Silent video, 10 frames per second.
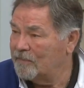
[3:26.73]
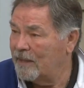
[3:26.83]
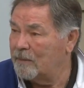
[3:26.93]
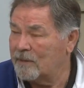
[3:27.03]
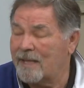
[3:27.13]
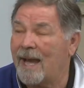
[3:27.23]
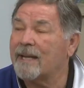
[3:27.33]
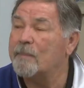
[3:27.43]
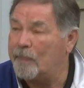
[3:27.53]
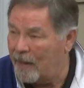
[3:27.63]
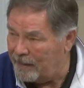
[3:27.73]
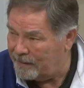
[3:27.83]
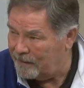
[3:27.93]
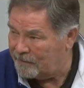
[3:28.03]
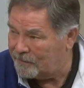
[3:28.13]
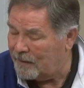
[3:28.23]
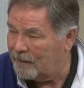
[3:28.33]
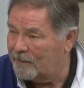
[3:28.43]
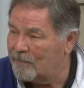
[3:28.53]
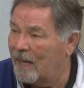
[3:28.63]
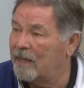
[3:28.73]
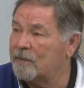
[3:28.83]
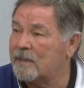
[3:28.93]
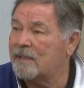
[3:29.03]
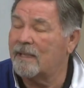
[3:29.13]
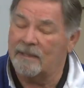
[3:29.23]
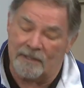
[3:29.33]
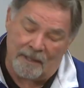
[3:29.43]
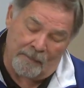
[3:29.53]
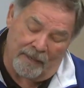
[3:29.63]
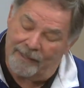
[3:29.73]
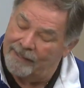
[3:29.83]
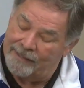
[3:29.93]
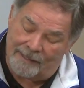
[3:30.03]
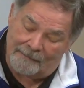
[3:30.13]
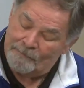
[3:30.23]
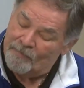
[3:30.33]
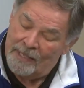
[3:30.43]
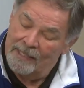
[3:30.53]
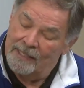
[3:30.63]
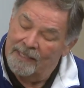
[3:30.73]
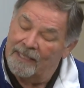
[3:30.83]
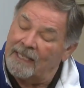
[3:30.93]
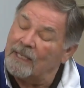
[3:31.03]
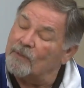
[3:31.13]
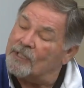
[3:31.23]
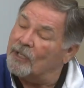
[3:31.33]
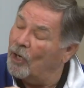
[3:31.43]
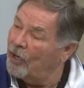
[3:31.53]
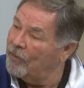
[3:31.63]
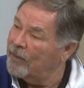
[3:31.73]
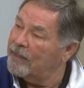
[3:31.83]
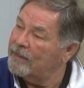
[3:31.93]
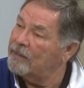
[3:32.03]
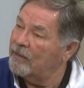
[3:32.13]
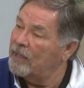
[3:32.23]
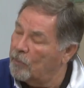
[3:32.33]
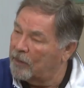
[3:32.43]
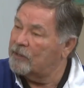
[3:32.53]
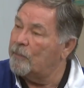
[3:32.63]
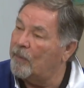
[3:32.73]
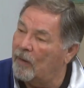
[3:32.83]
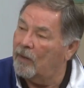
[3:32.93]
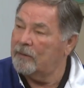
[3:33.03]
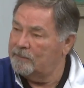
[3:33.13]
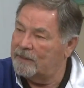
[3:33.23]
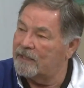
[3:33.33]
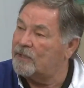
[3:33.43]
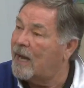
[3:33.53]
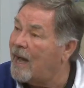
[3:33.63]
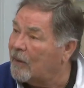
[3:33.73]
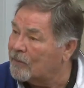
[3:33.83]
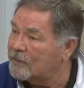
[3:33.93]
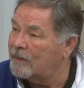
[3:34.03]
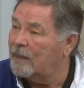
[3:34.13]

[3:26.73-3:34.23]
He was that competitive. I always said to somebody, he was in a hurry. You know, he wanted the ball, get you out.